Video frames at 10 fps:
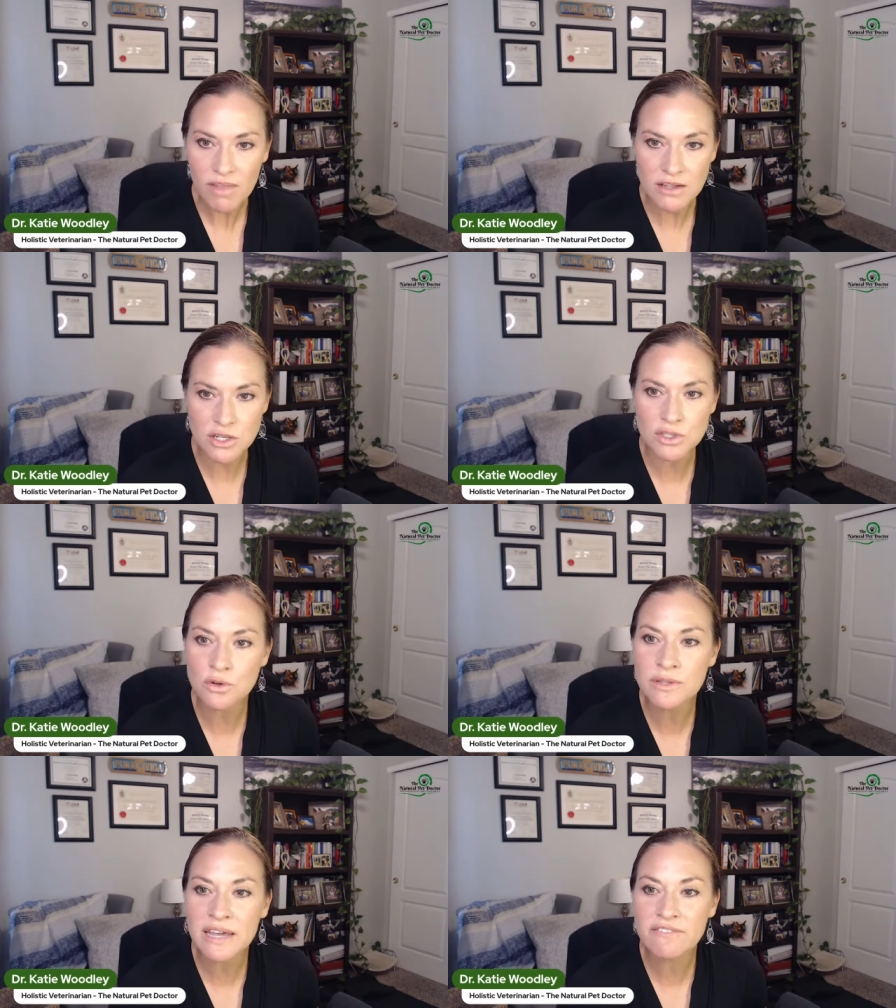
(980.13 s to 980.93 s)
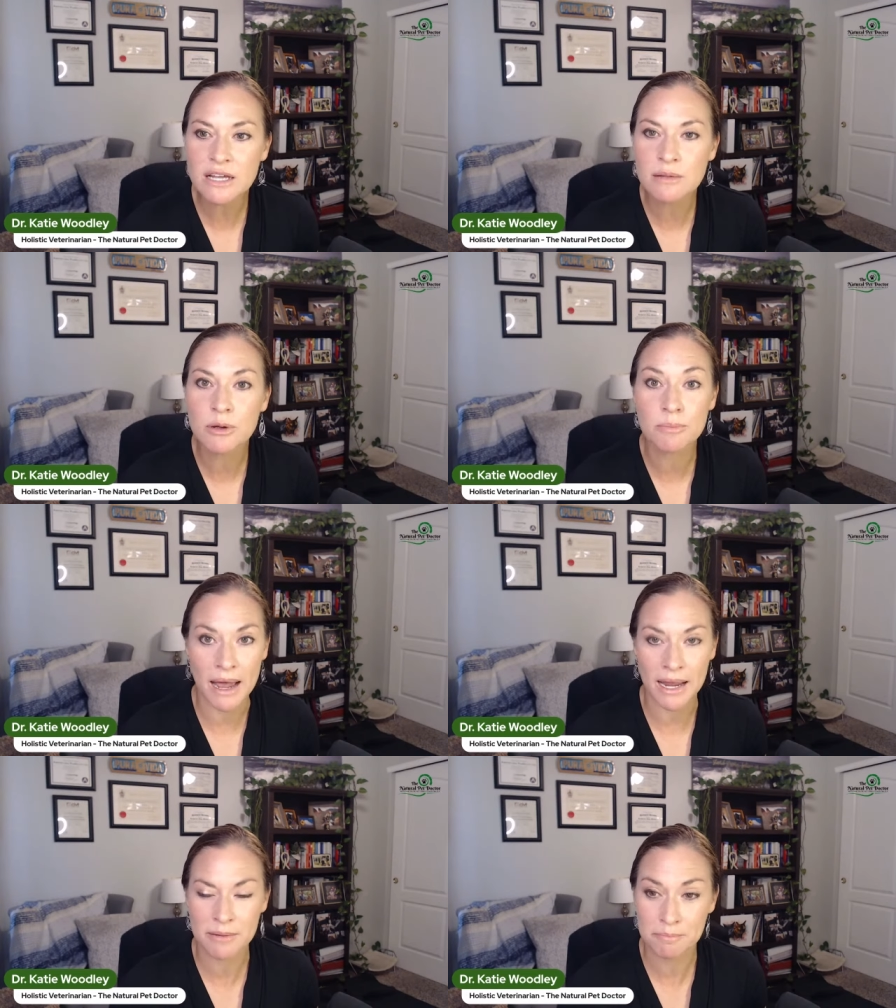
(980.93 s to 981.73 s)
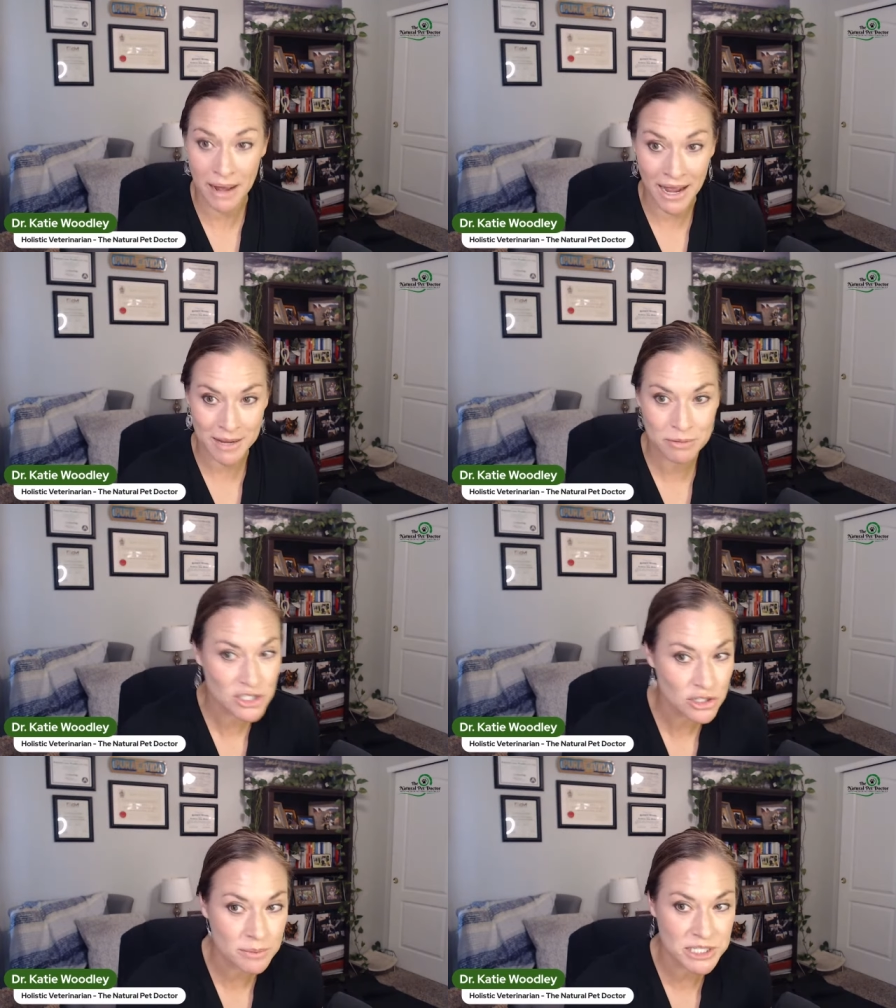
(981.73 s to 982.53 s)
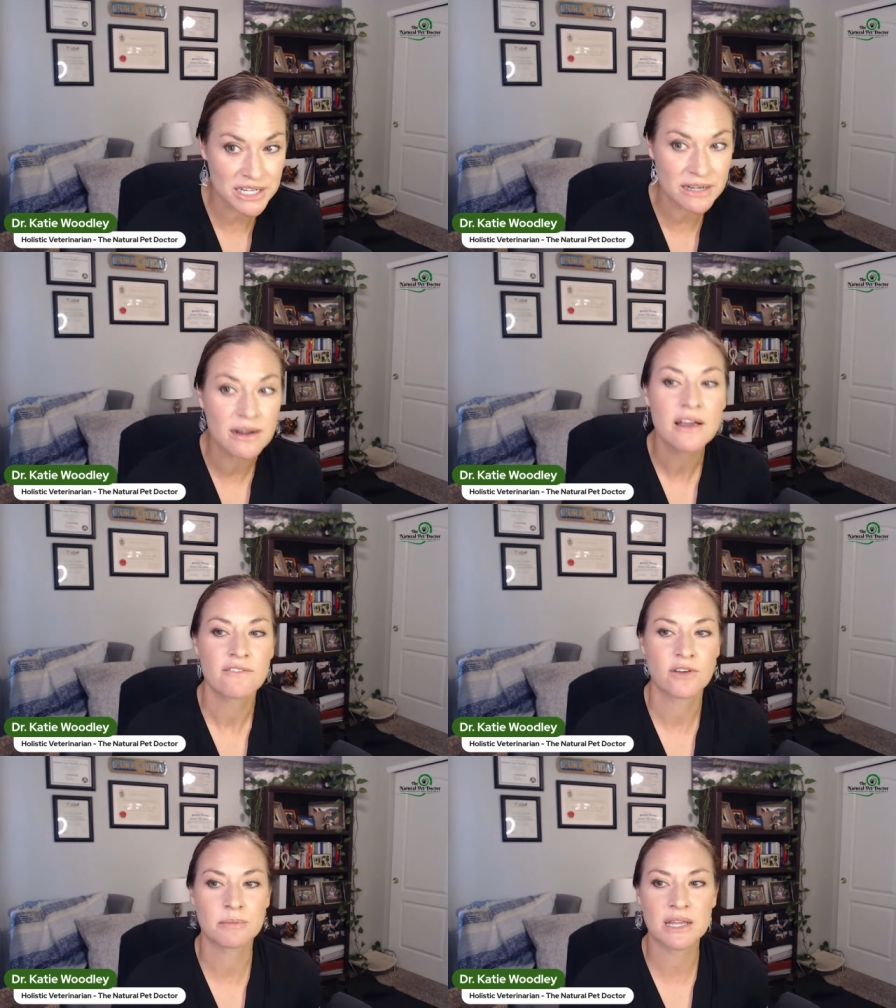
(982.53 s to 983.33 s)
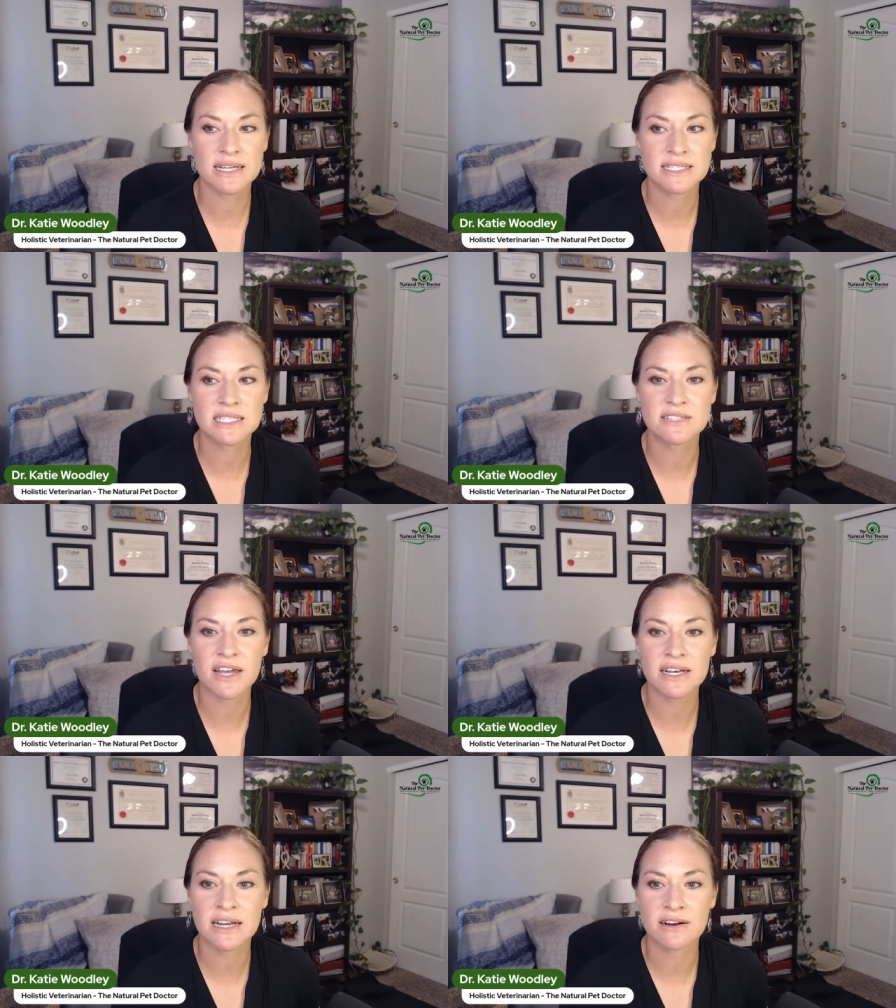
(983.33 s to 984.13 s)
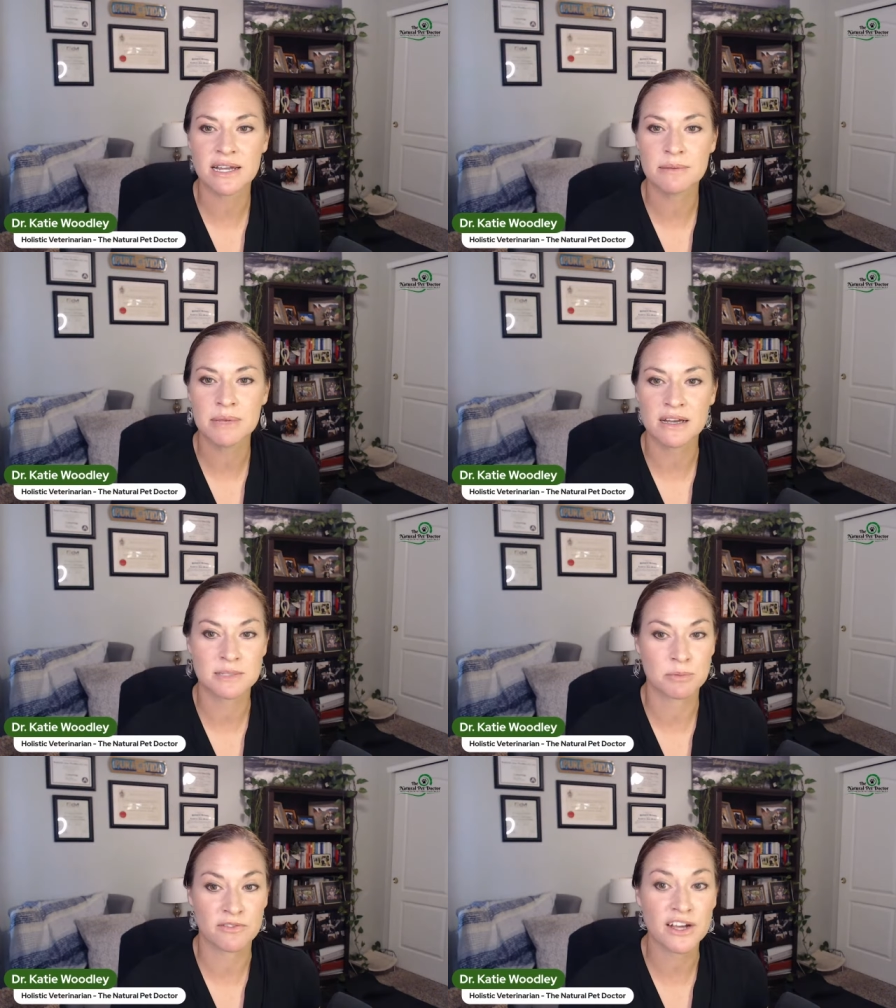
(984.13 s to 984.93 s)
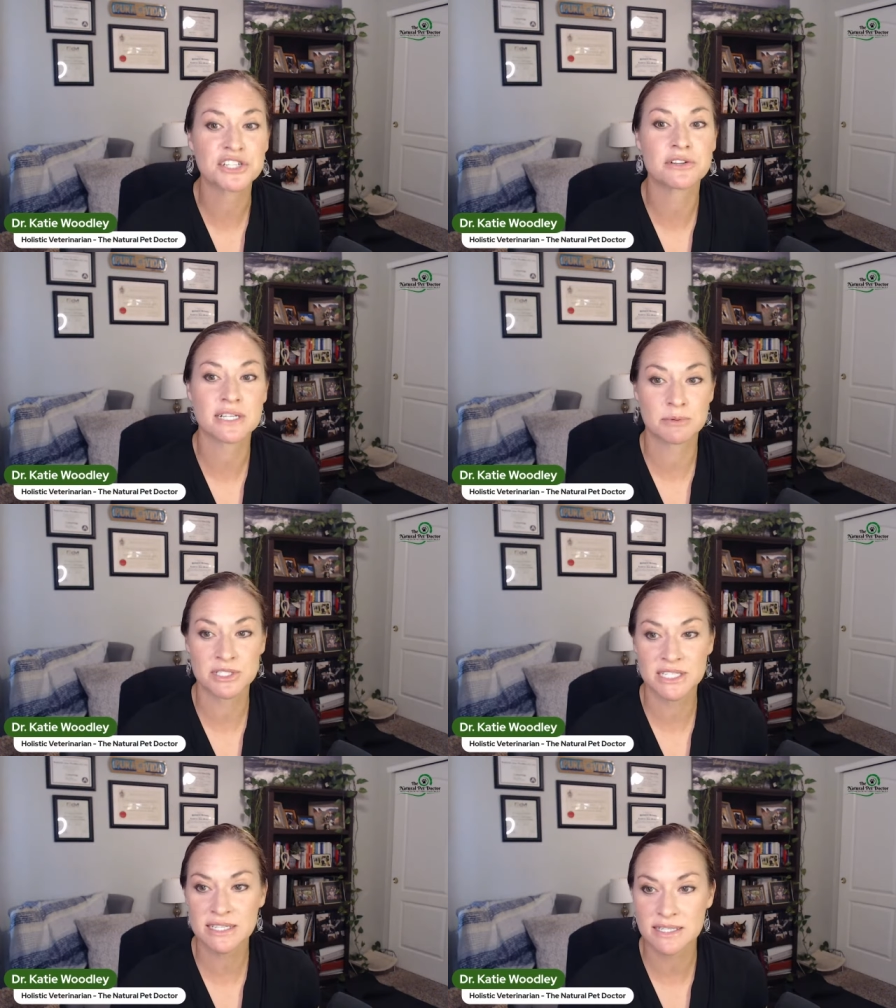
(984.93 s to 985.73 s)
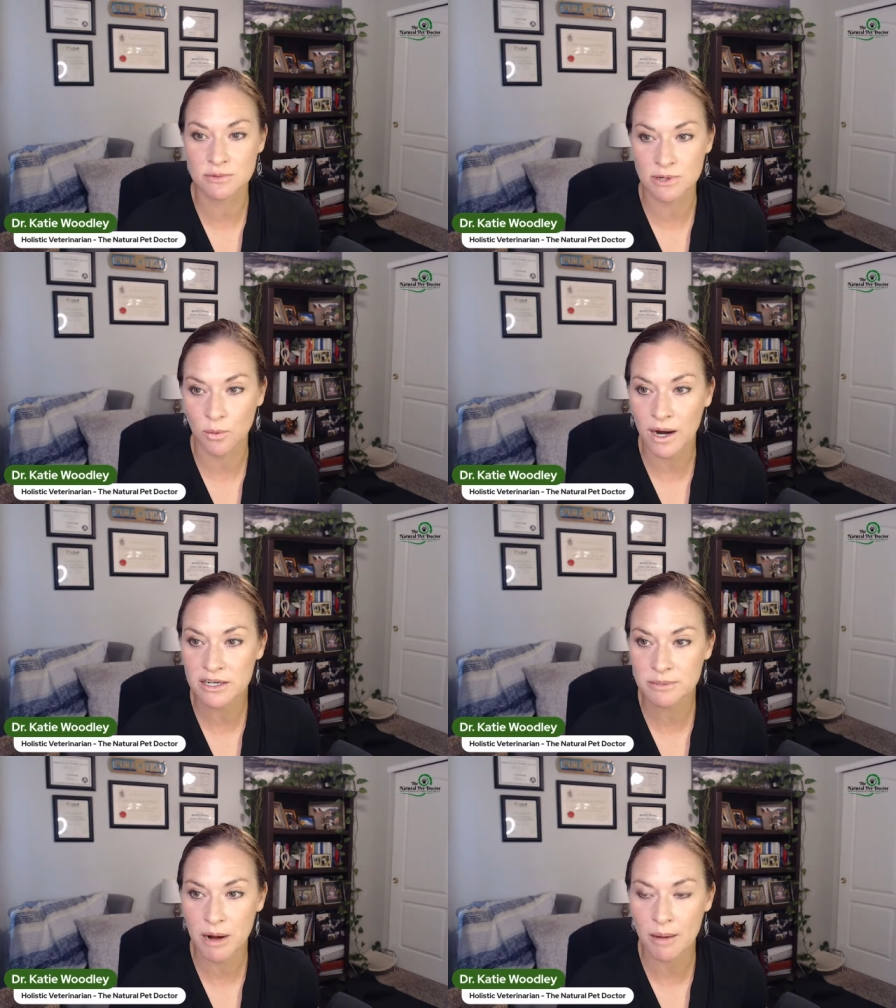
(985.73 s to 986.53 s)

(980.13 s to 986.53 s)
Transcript: So it's only available by prescription from a licensed veterinarian because professional expertise is required to